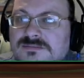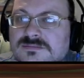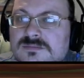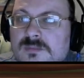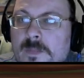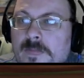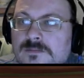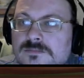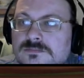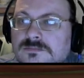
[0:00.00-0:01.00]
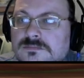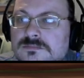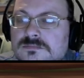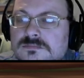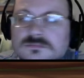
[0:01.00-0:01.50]
Here, this
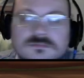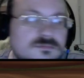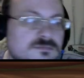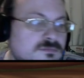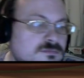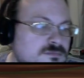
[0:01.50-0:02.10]
gives a...